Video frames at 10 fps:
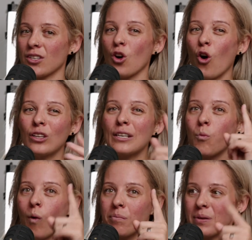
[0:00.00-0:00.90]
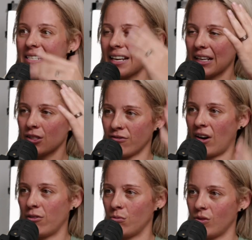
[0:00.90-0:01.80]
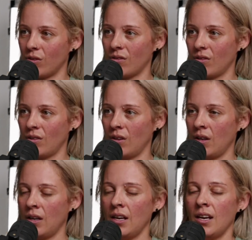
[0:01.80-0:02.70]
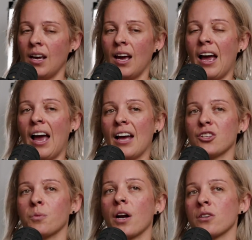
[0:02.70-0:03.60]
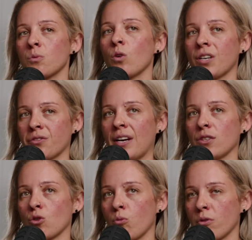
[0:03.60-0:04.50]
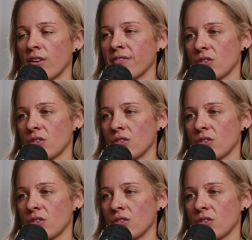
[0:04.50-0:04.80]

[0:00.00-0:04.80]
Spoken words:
So only 1% get to 5 or more. So when I was walking around this corporate office,